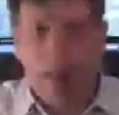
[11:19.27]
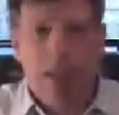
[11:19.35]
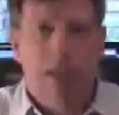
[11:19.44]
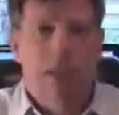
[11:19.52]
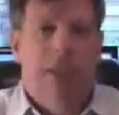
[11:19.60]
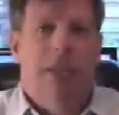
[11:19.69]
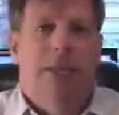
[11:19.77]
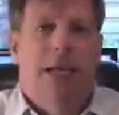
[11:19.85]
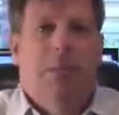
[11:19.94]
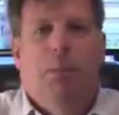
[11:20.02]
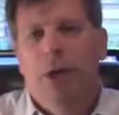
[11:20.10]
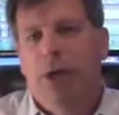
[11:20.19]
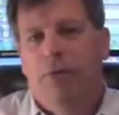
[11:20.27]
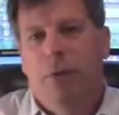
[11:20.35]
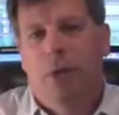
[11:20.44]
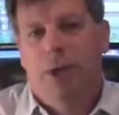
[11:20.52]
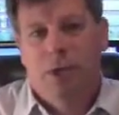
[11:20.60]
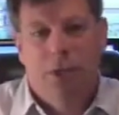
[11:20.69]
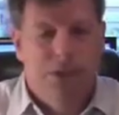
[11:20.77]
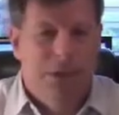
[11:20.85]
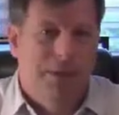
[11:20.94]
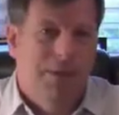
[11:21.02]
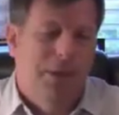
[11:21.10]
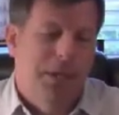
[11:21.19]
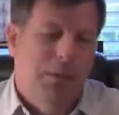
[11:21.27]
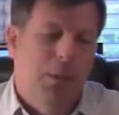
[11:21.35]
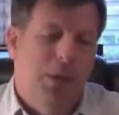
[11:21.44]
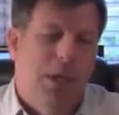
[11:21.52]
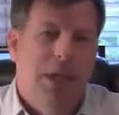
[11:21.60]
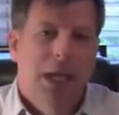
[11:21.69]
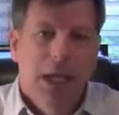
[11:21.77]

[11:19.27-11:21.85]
click the like button if you're watching this on Facebook.